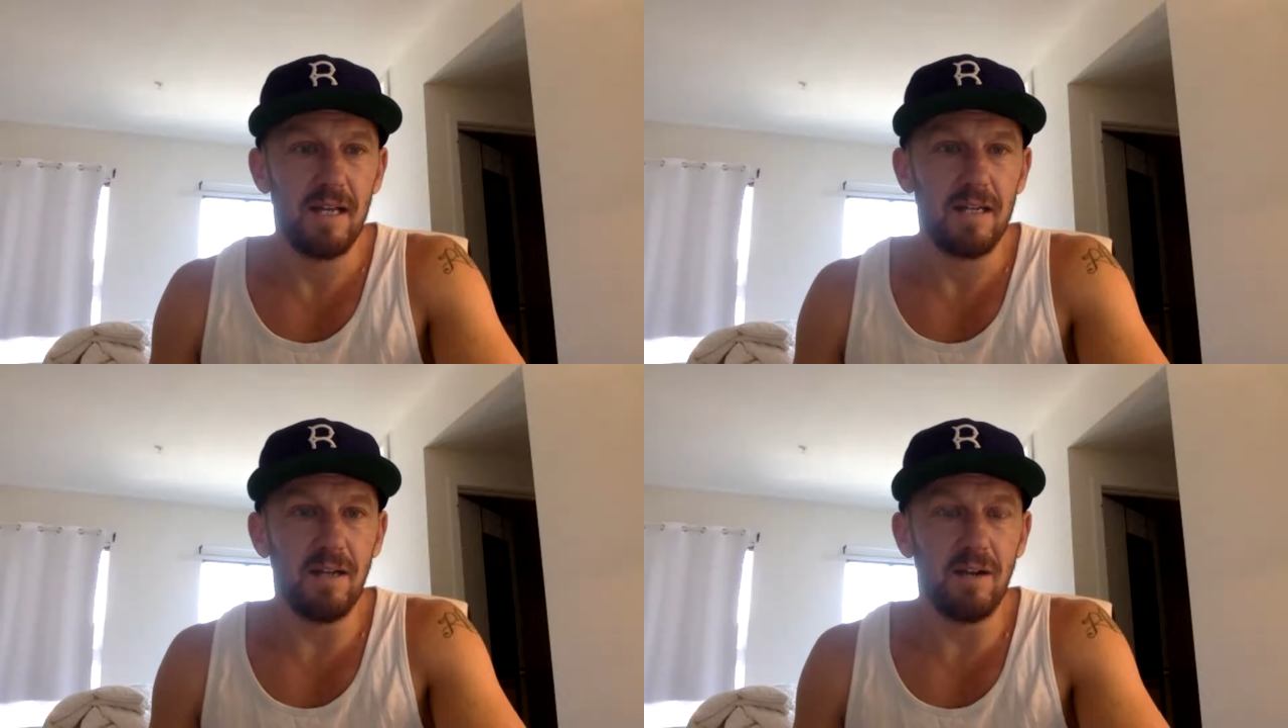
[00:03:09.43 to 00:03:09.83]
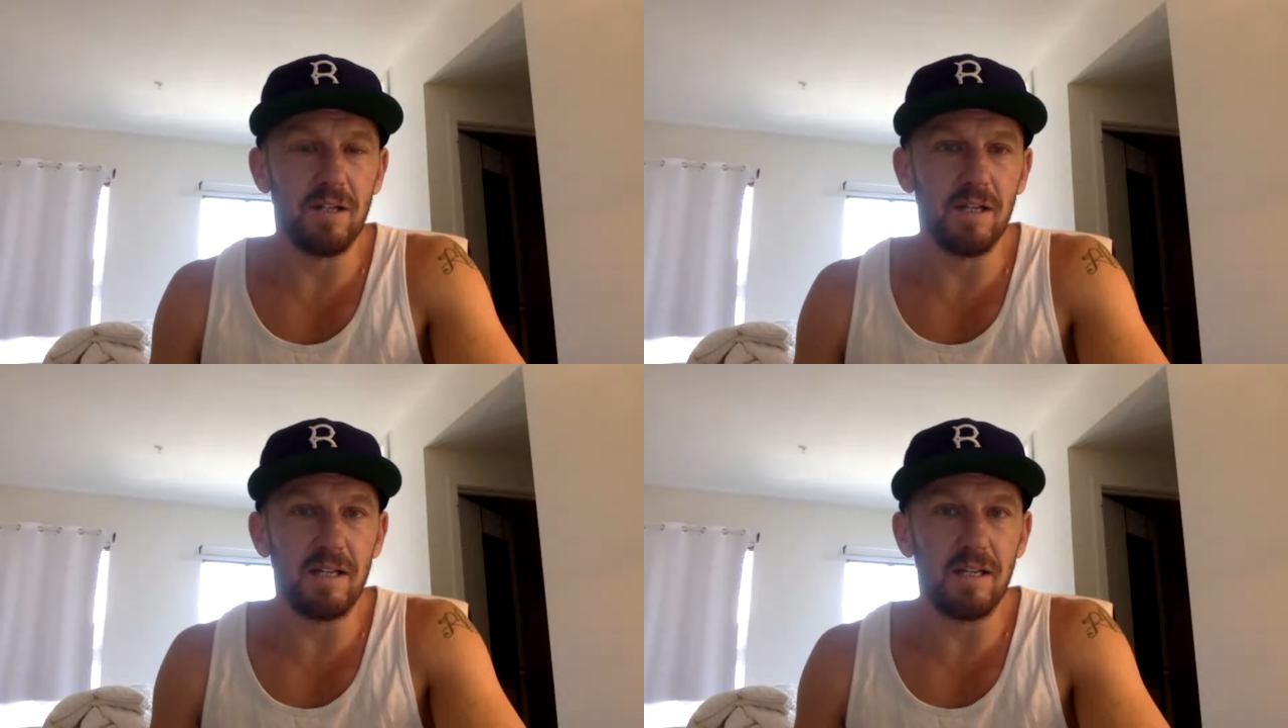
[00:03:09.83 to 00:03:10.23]
You know, you
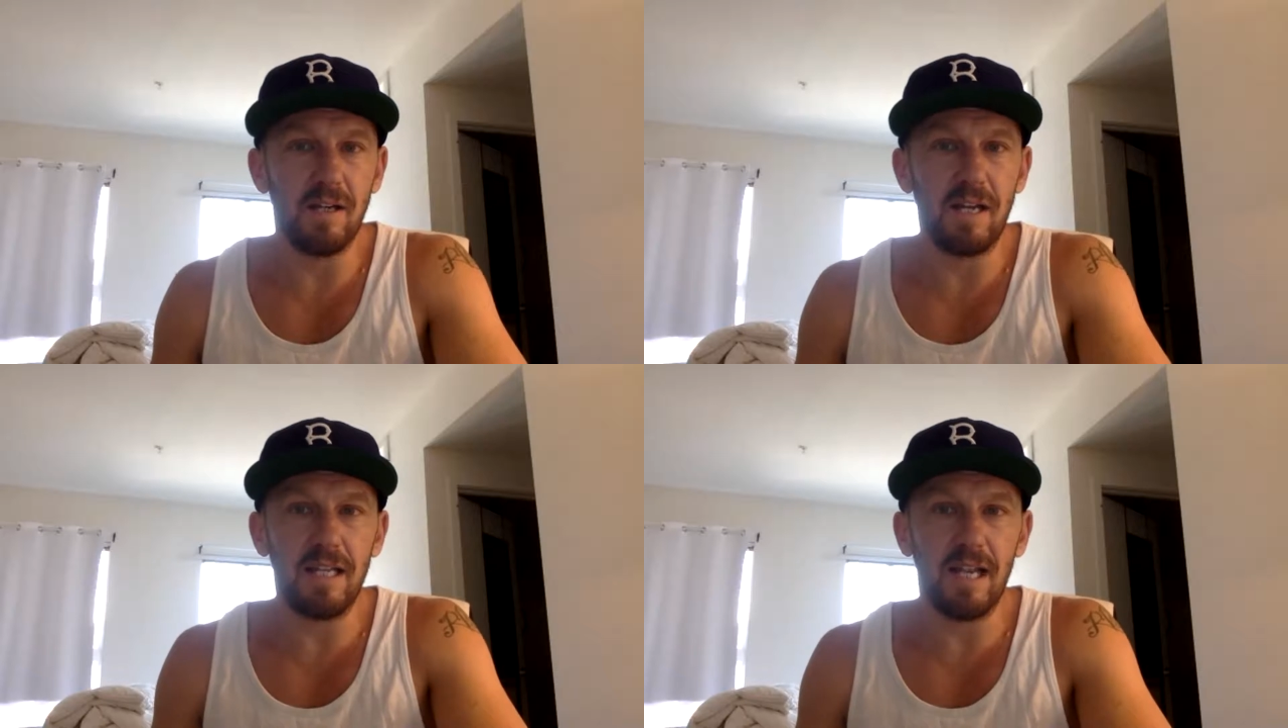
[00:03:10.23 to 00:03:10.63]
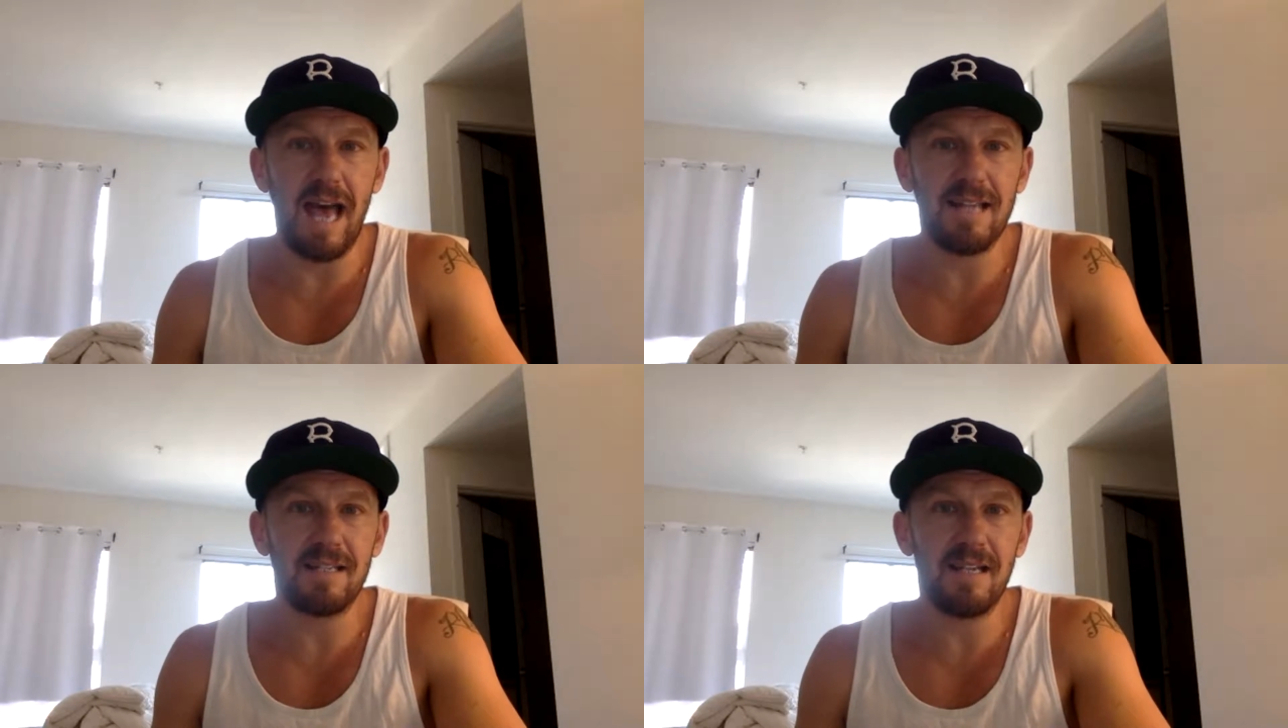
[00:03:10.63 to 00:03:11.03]
look. You look in the
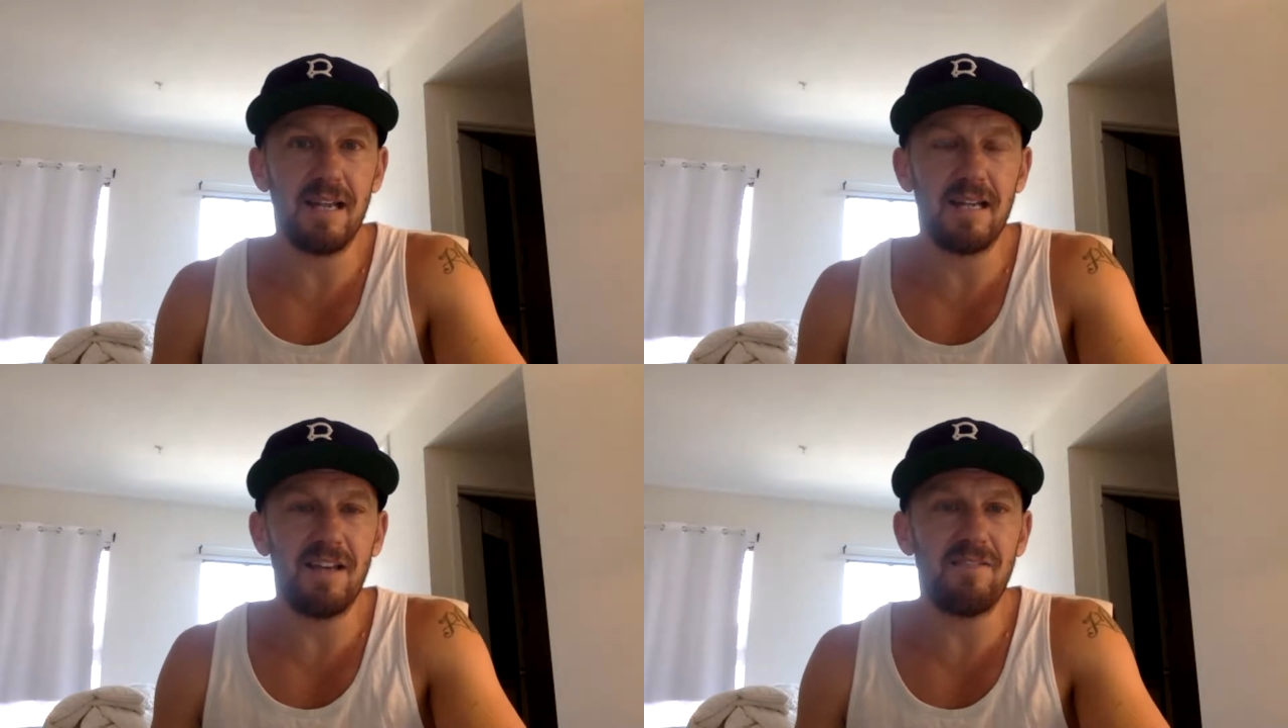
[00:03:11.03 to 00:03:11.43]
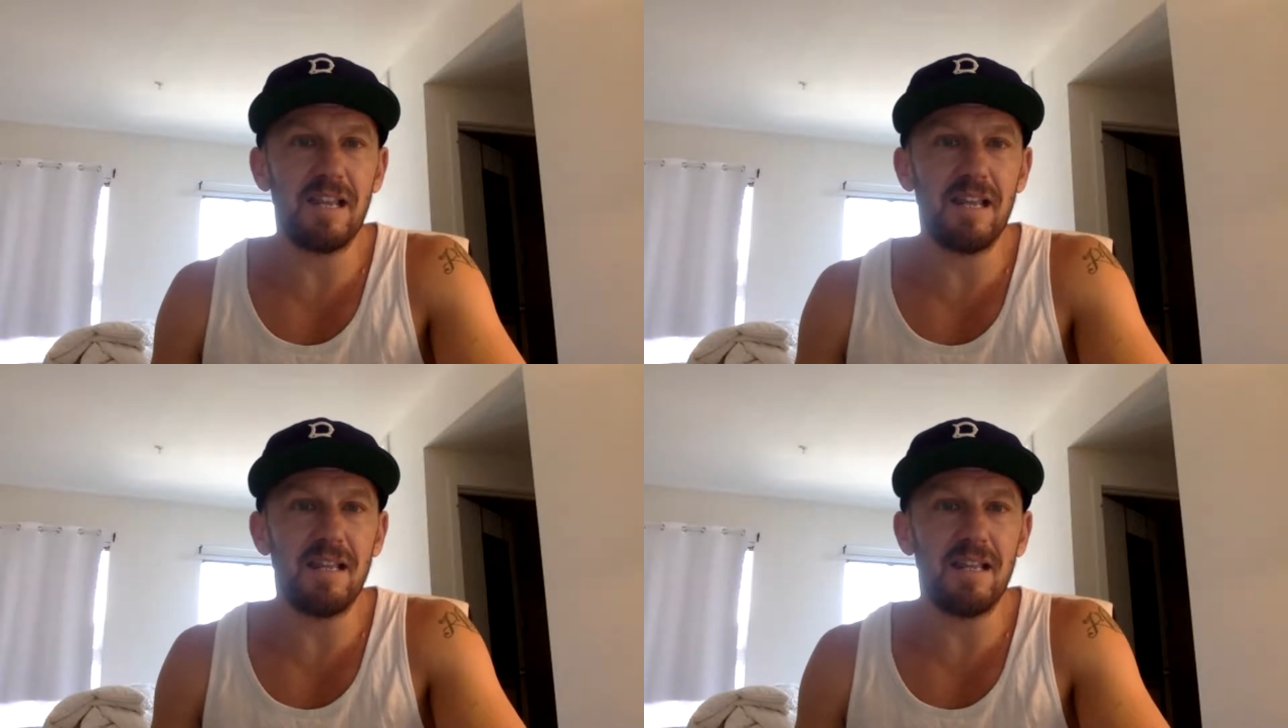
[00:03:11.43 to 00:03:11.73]
last. They've